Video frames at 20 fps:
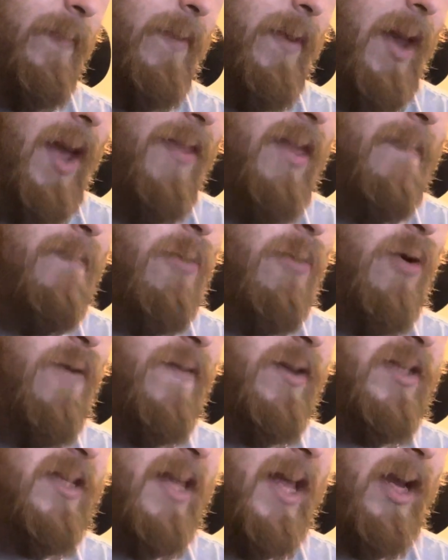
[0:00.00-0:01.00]
and then move
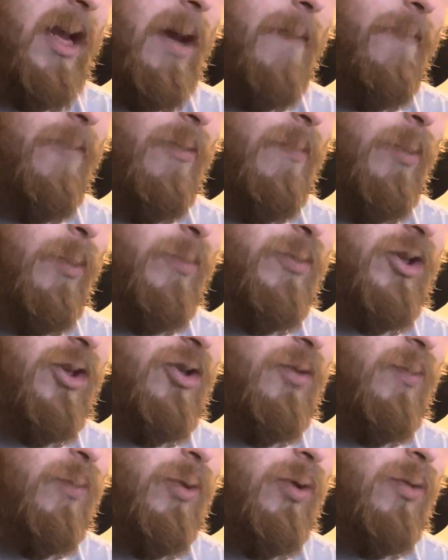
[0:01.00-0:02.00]
into that comfortable
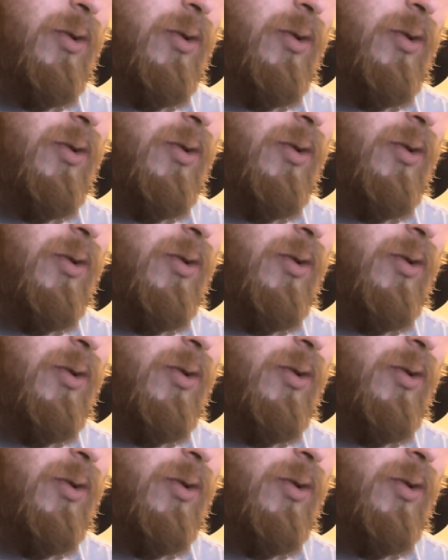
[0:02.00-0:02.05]
position we all